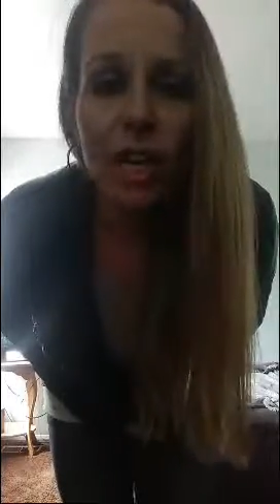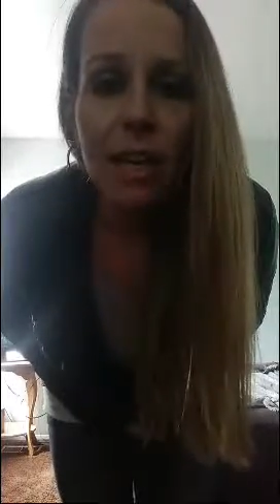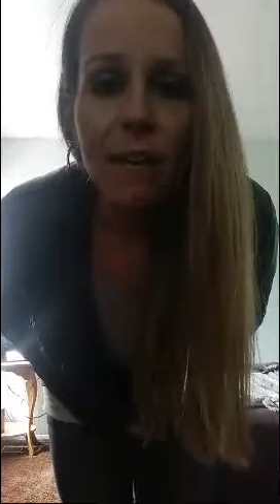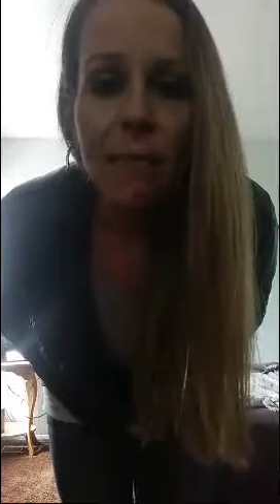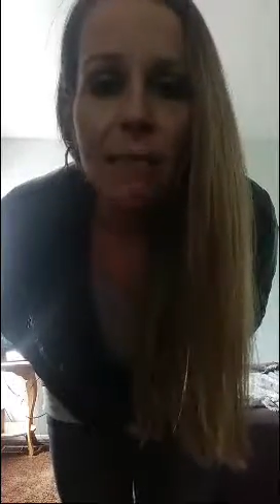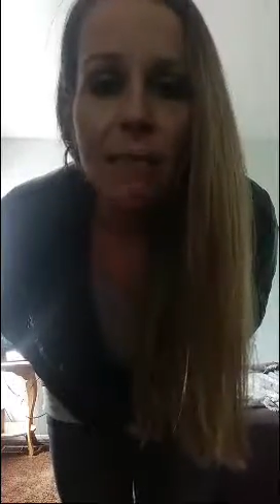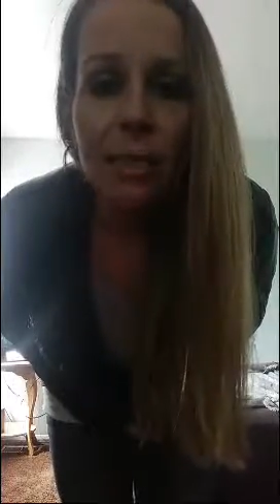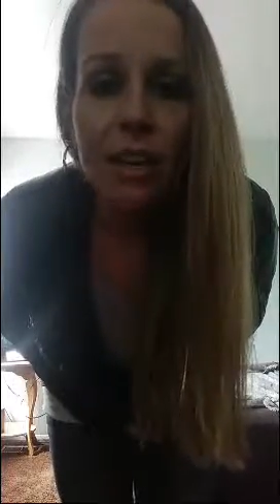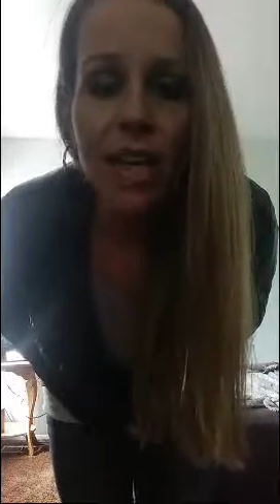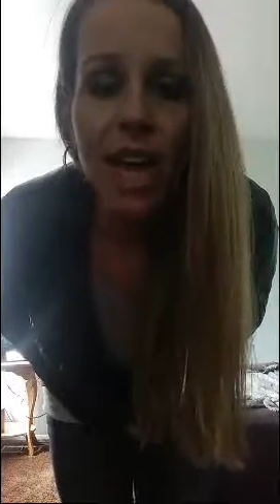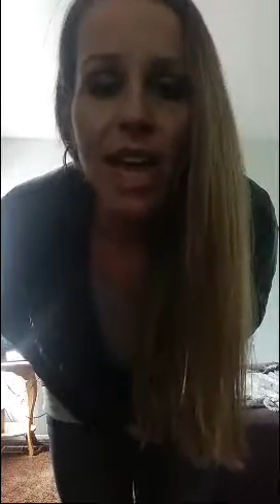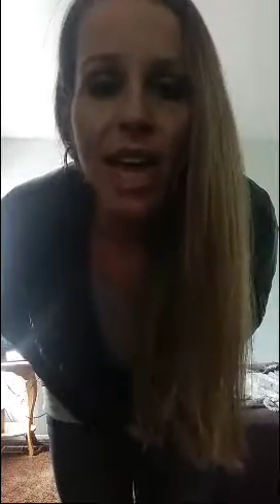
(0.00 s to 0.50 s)

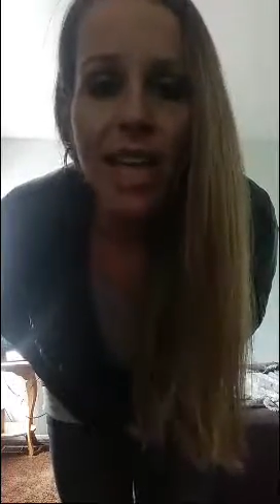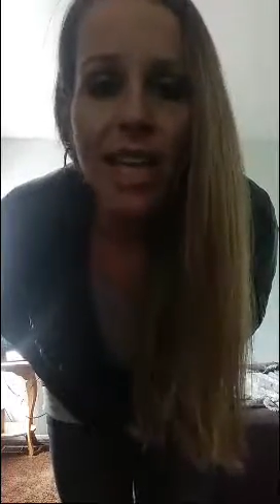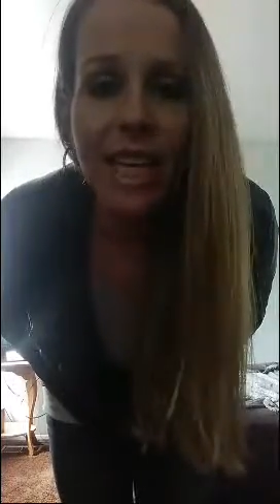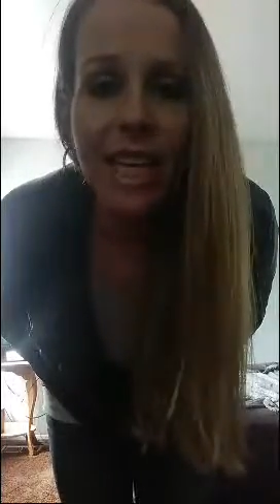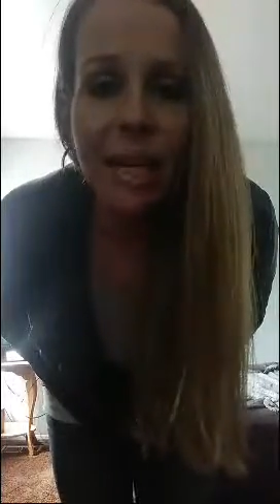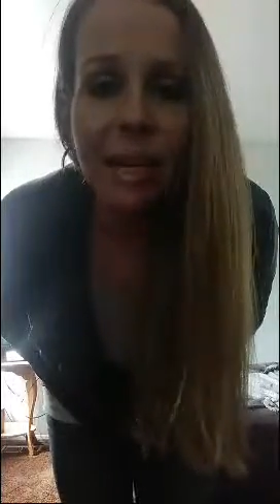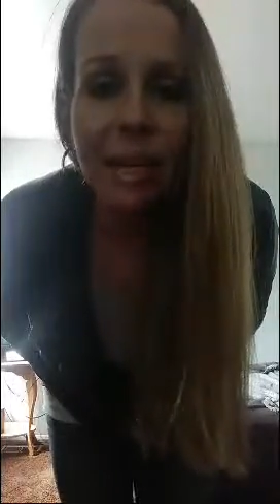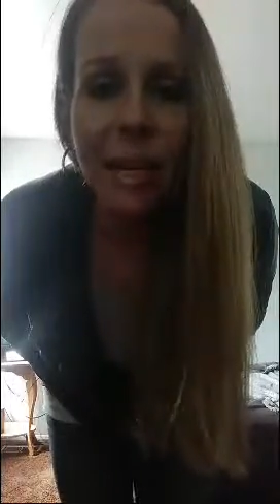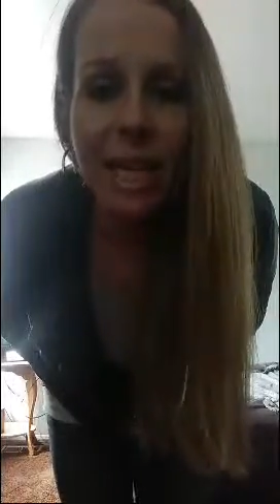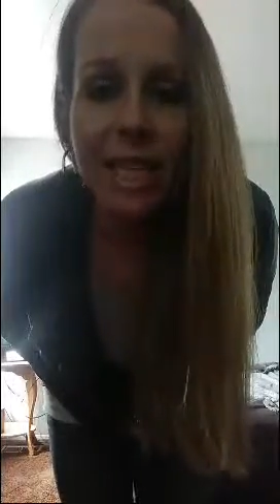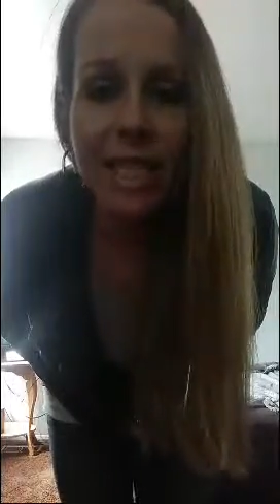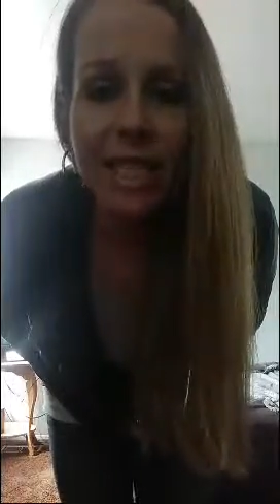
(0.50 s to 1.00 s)
for
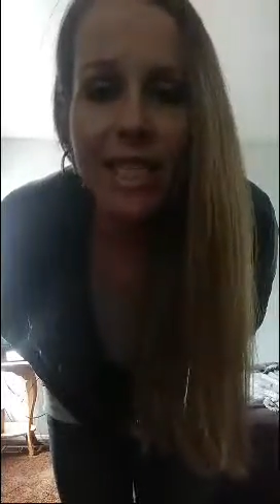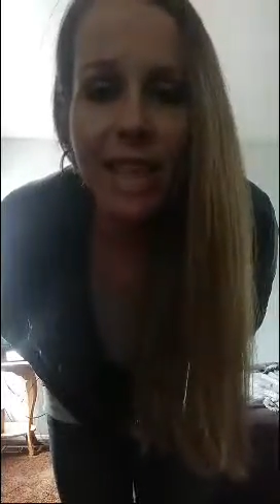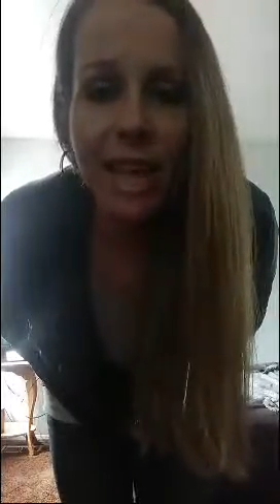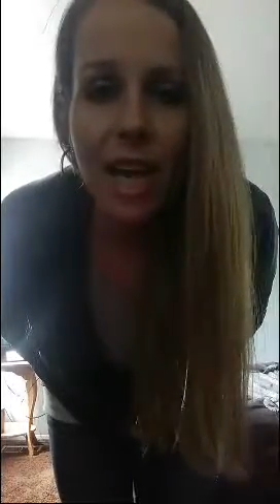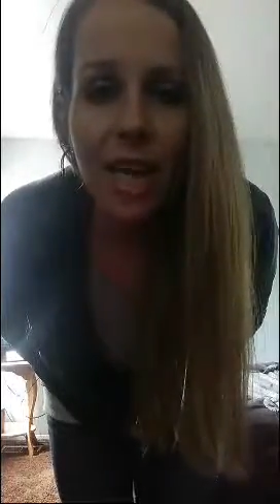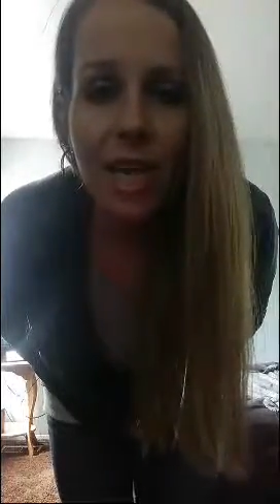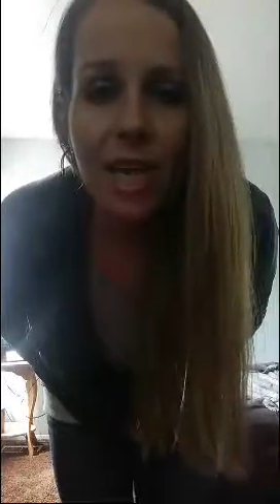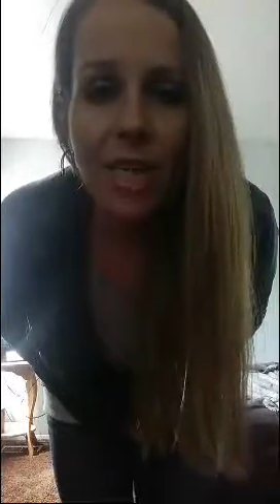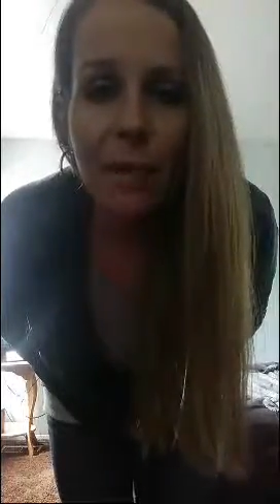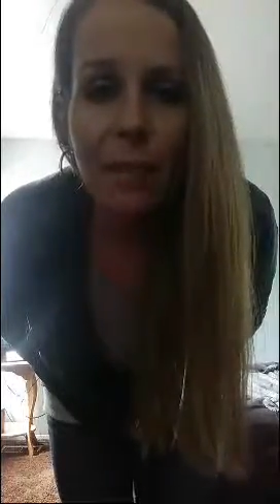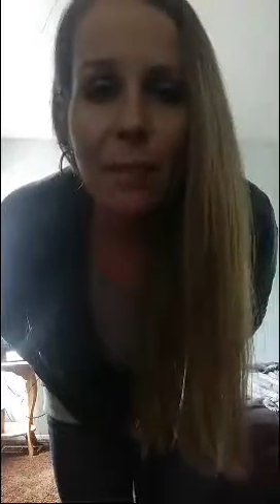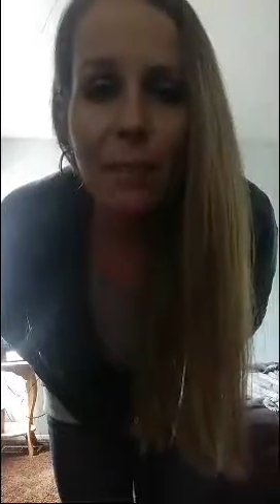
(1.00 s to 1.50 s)
taking my
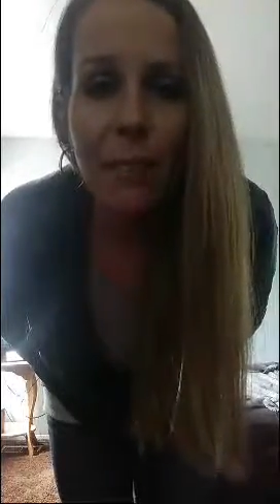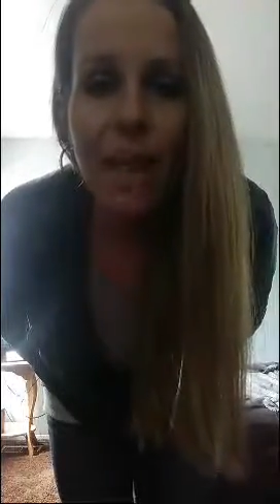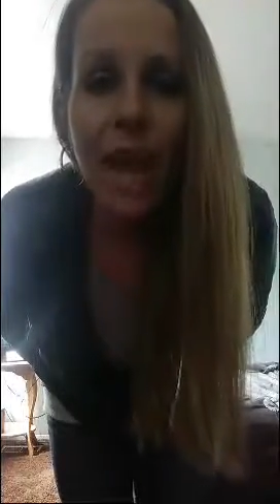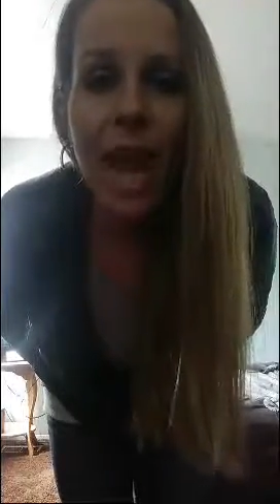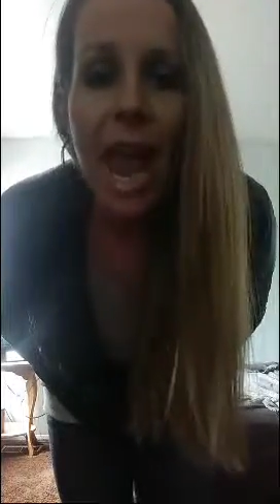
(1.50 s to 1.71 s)
son